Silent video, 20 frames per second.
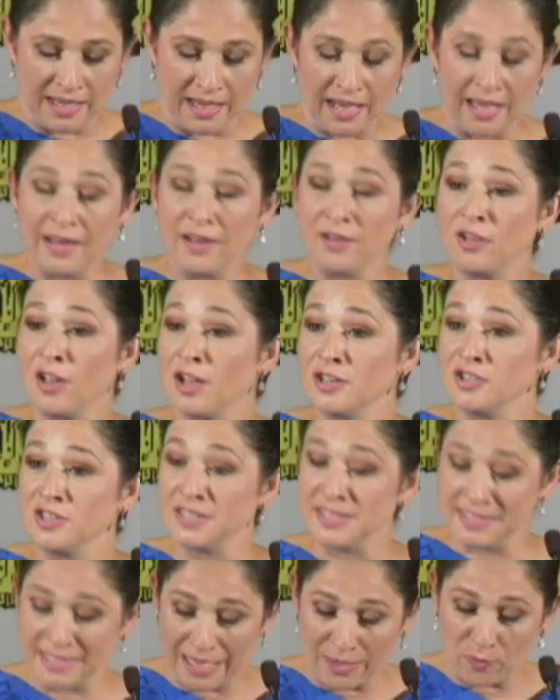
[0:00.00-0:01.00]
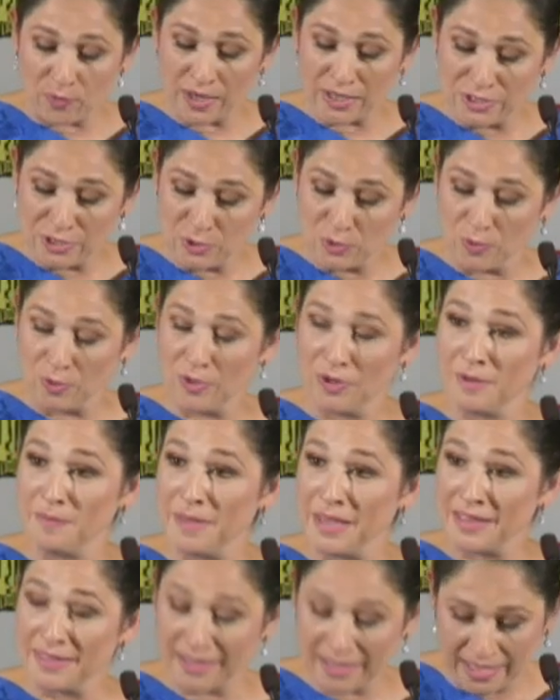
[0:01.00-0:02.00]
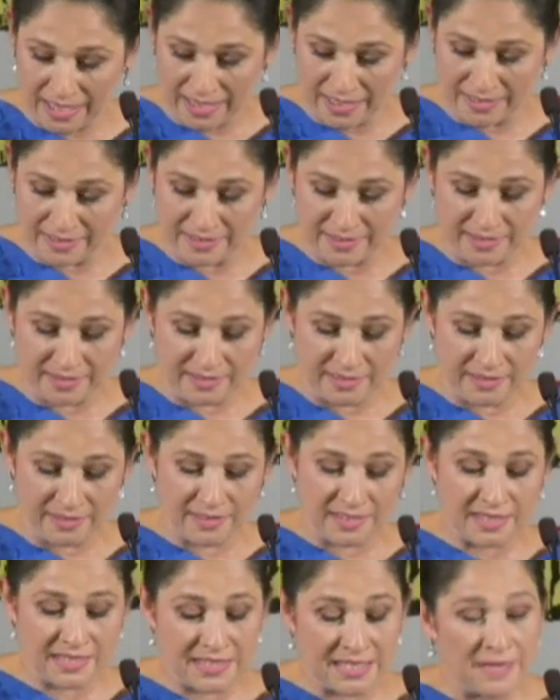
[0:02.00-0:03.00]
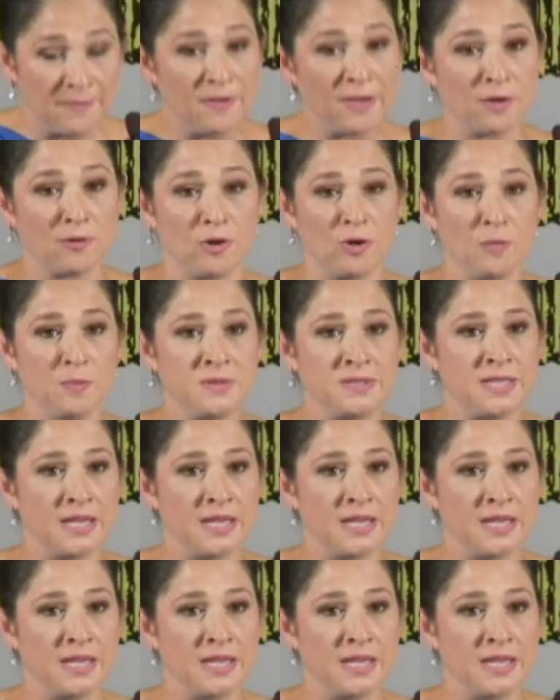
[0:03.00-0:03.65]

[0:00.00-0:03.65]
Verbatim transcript: I had to launch a statewide tour to make the case to civic groups,